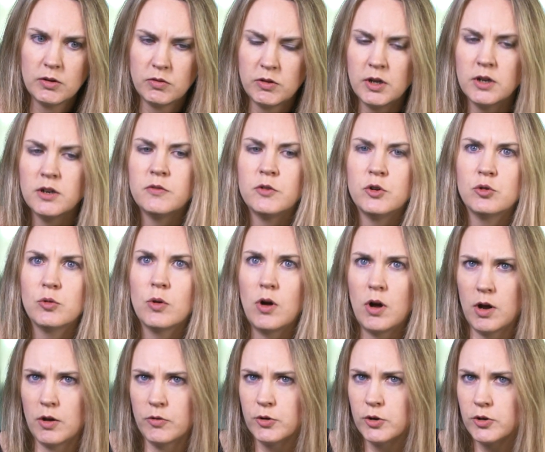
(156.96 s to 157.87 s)
the individual
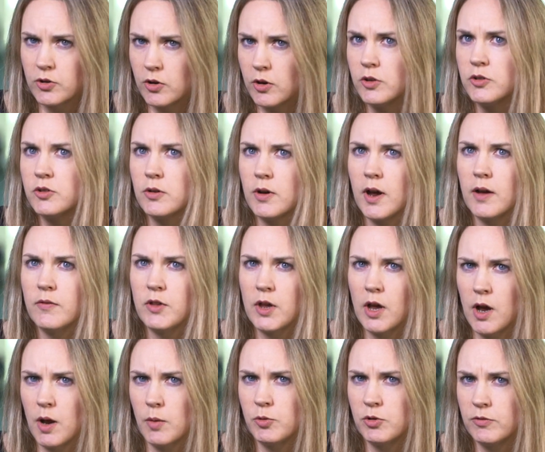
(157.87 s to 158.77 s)
authors also have
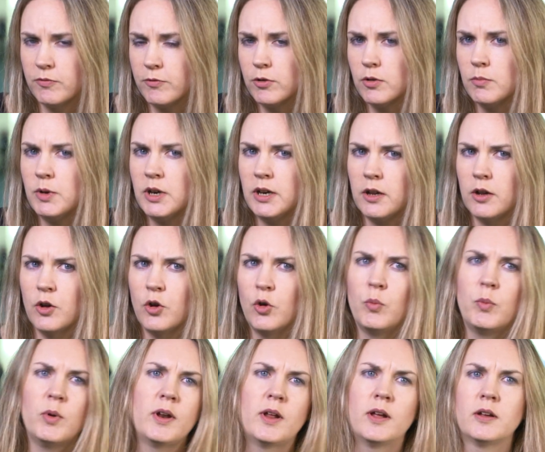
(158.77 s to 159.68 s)
the option for immediate
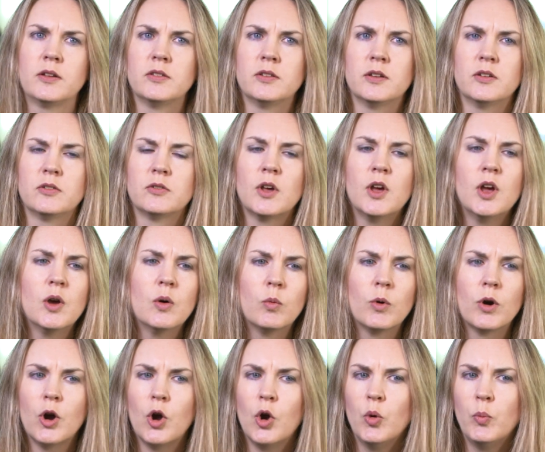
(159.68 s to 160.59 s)
open access.
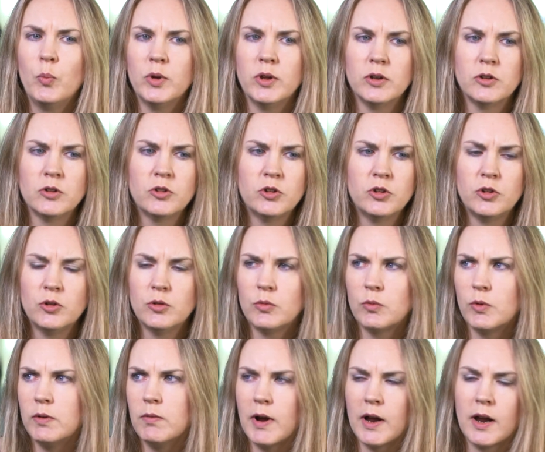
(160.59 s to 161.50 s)
We're open to,
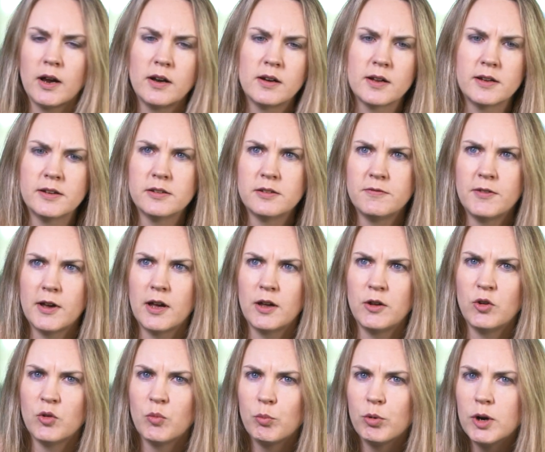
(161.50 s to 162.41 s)
and we recognize the
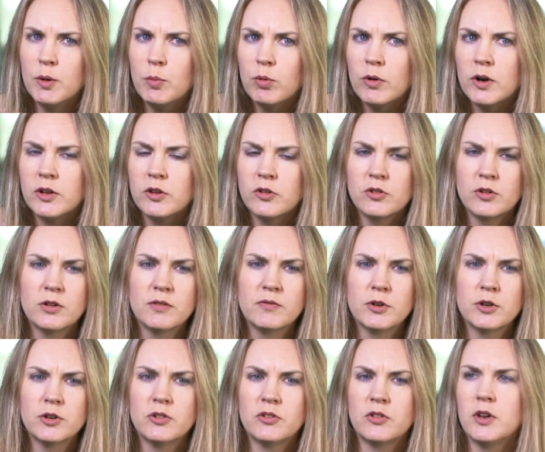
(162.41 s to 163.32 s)
value of preprint
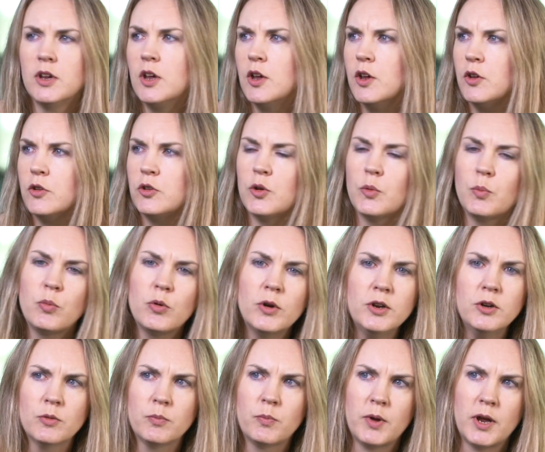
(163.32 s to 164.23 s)
servers, so
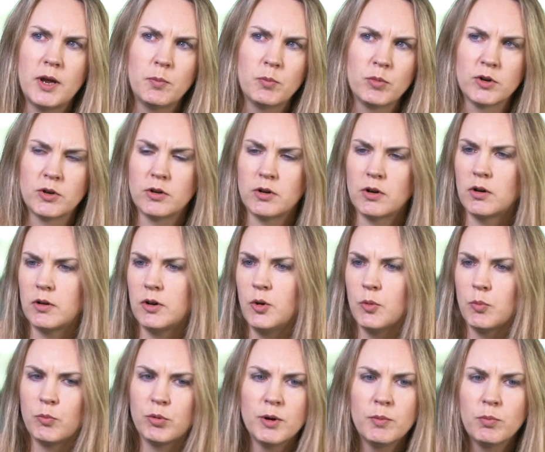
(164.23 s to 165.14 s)
put your paper,
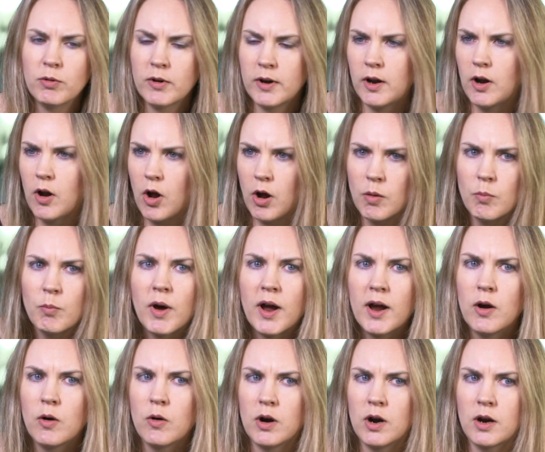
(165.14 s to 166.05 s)
your preprint on
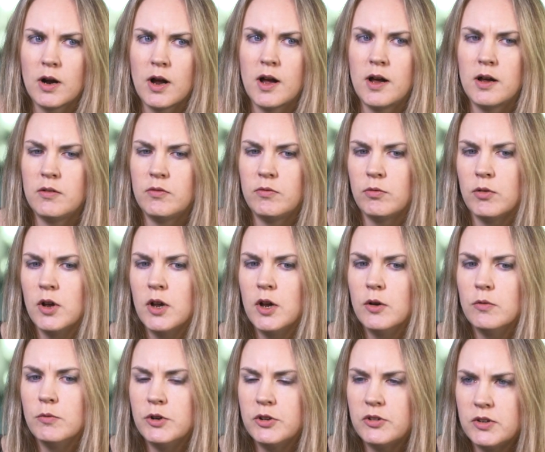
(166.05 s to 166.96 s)
BioRxiv,
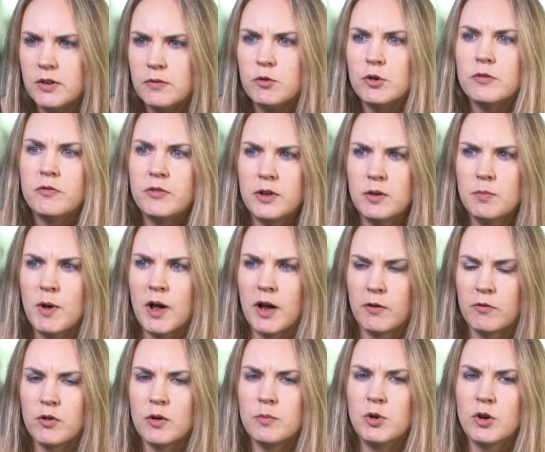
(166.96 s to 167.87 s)
receive your
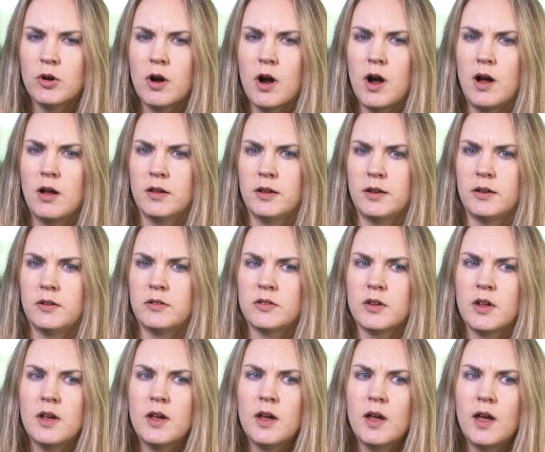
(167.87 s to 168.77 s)
feedback from your colleagues,
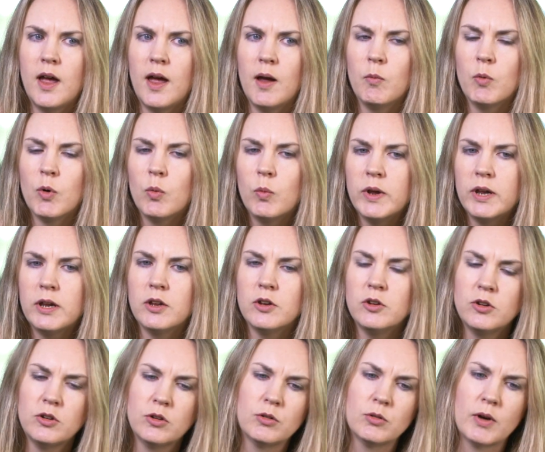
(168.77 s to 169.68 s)
and what we
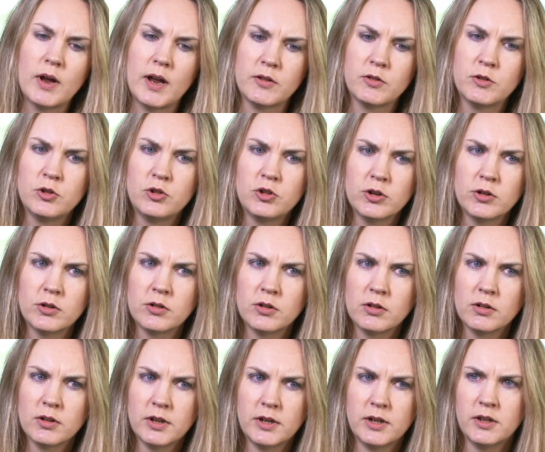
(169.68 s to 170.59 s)
can do at the
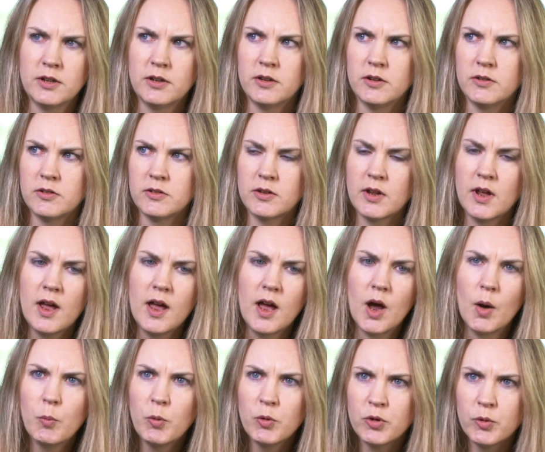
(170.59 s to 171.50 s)
journal is
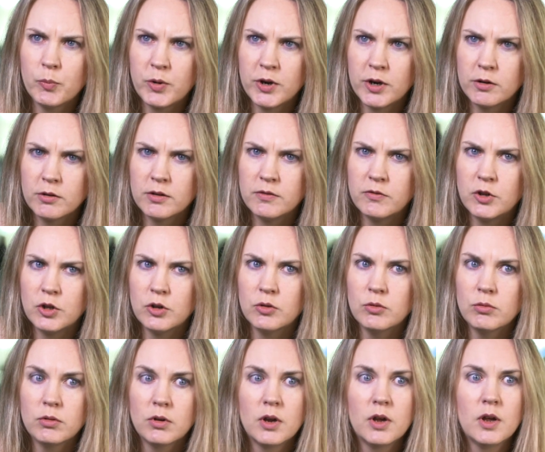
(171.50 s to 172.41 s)
help with the peer
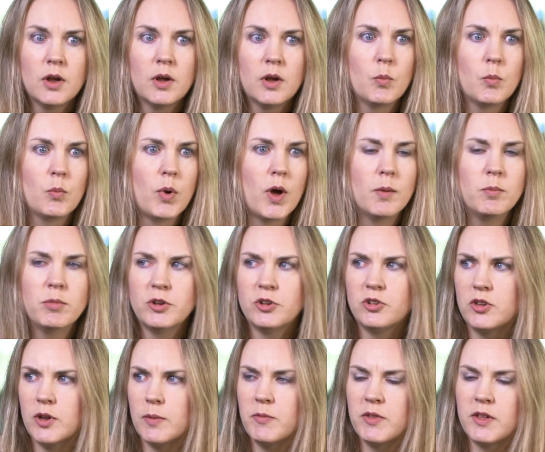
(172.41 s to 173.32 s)
review,
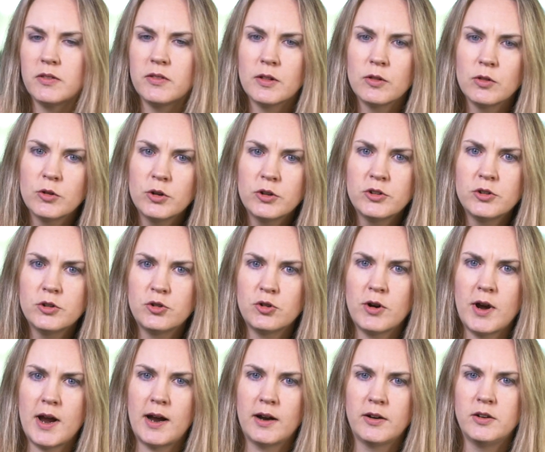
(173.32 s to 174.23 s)
publish something that looks
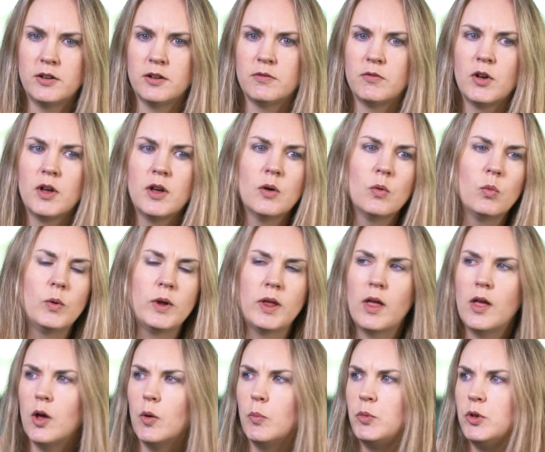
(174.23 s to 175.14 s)
attractive, we'll
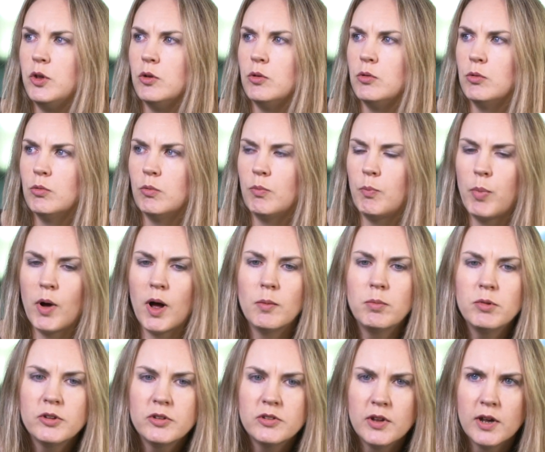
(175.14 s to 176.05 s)
help you
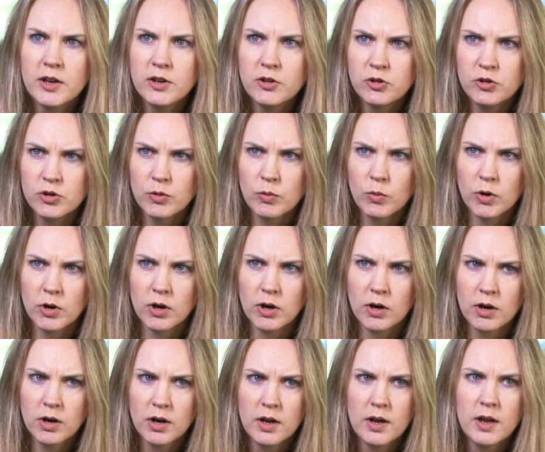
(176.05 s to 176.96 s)
publicize your
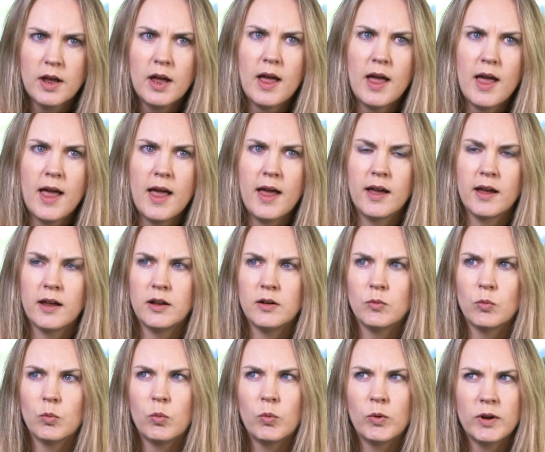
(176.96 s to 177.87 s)
work,
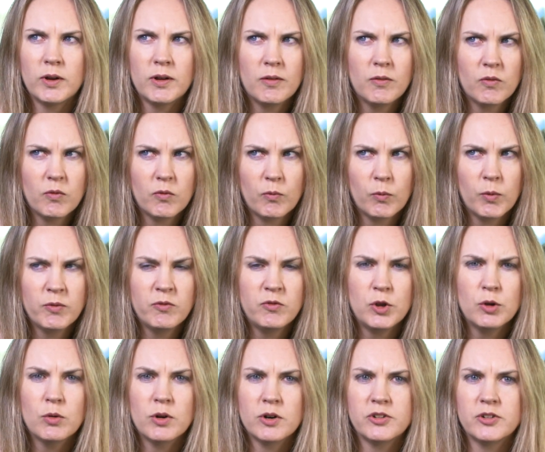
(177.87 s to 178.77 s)
and we, we
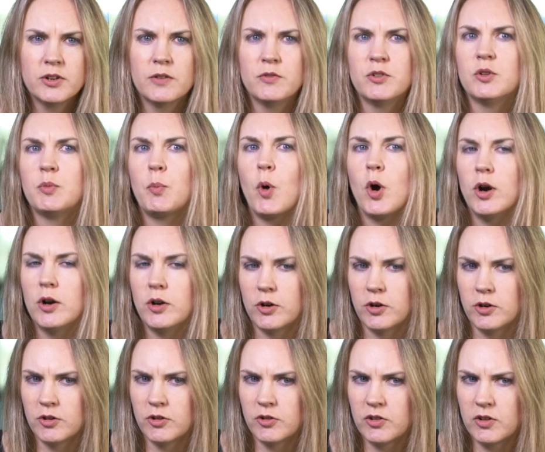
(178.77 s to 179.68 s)
view ourselves as
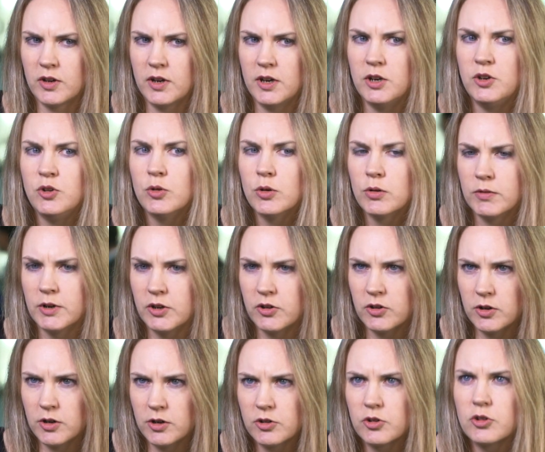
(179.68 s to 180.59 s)
partners in your
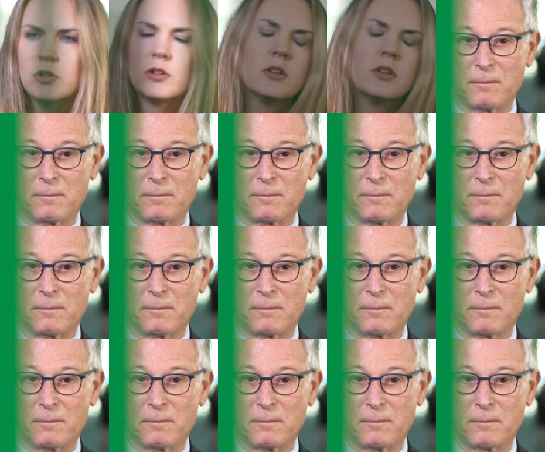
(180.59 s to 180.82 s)
research.